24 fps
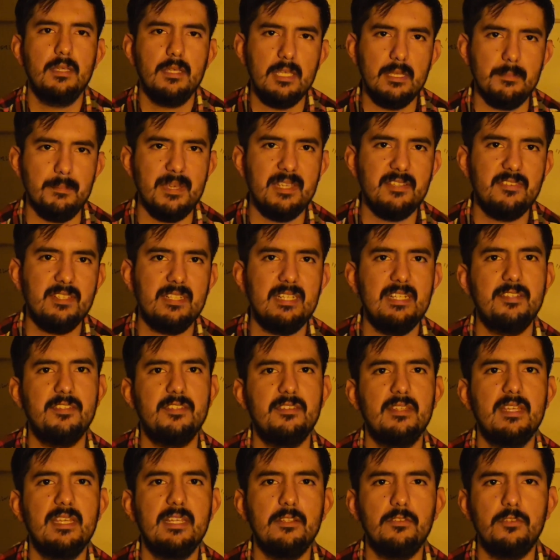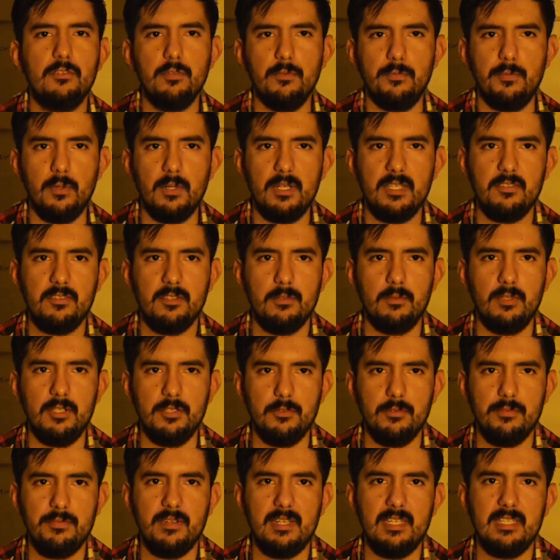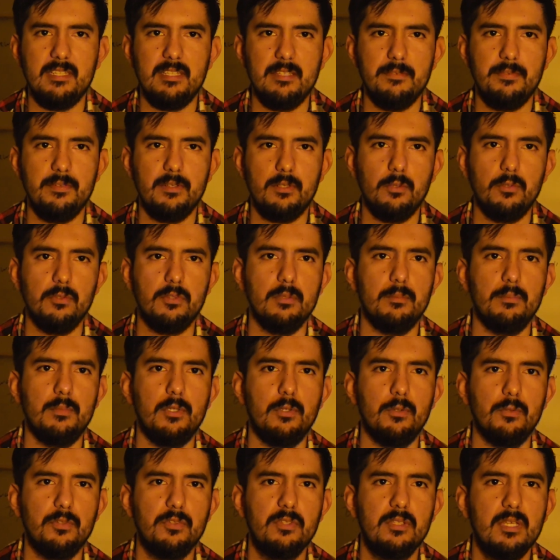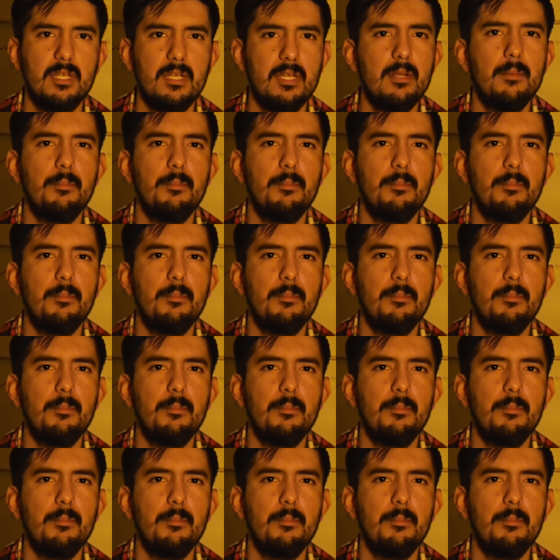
He basically states to focus on what you find difficult the most.